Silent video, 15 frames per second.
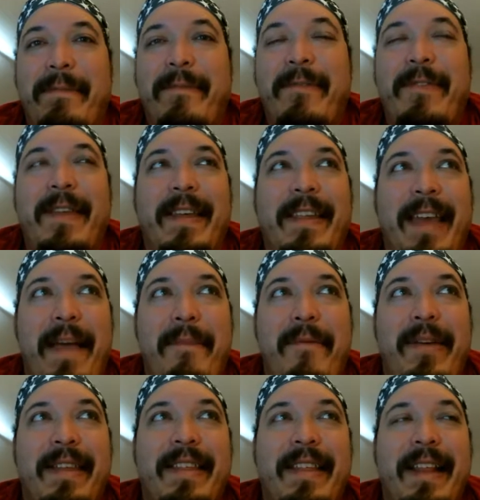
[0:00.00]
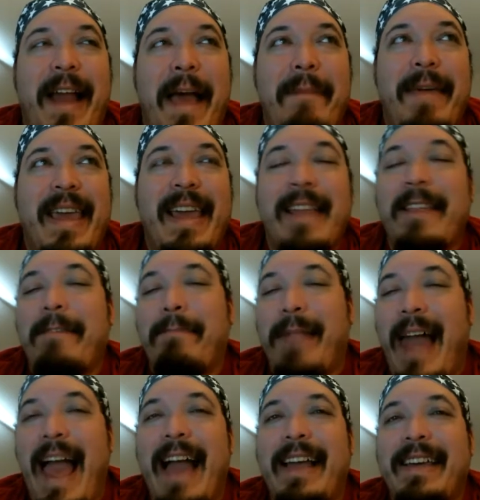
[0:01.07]
for the same reason that I'm against
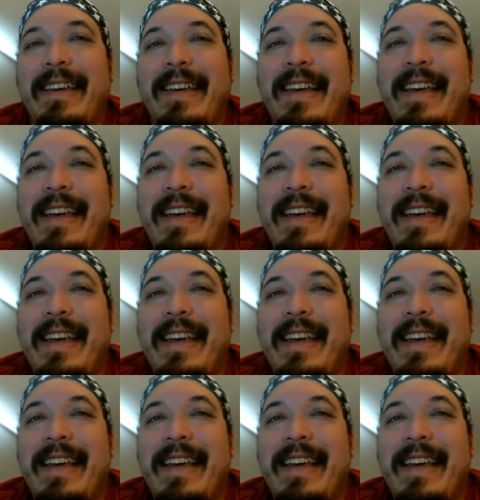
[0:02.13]
black